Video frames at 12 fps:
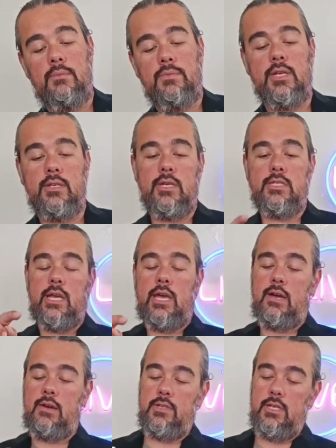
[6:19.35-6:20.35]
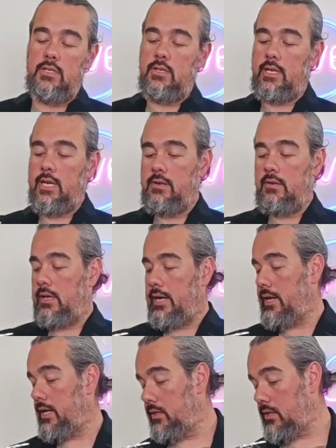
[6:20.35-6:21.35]
It does have the indicator
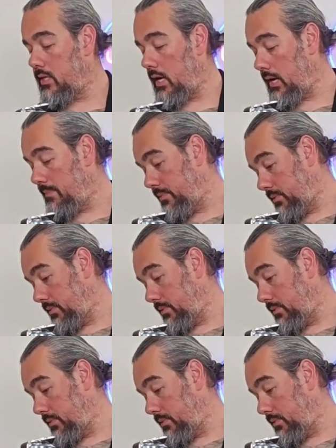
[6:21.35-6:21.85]
light at the top.